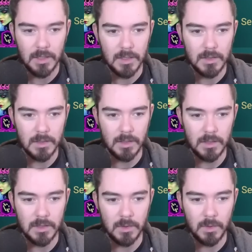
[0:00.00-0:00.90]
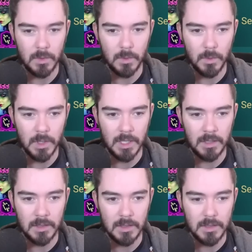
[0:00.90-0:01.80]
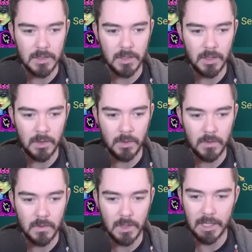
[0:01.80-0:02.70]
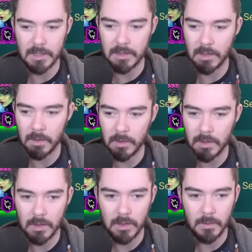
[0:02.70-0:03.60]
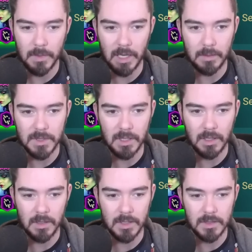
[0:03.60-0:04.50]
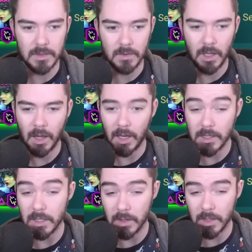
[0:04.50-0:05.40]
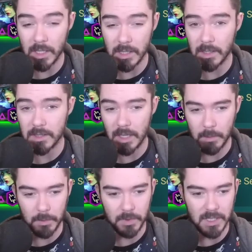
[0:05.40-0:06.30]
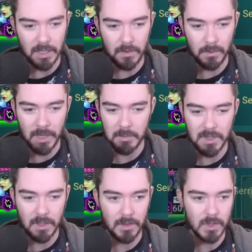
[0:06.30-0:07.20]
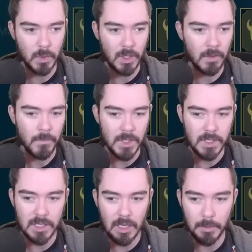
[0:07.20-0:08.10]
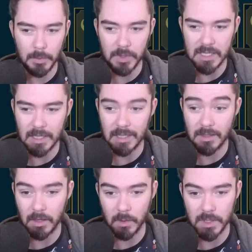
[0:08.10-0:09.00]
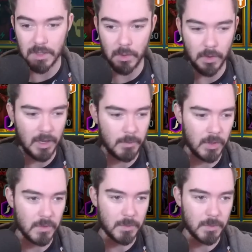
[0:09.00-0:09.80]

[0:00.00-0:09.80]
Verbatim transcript: So you do one, two, like so. Madam Serris. Actually, good idea to set up a preset for Madam Serris as well. Just set up a preset so they always do the right moves,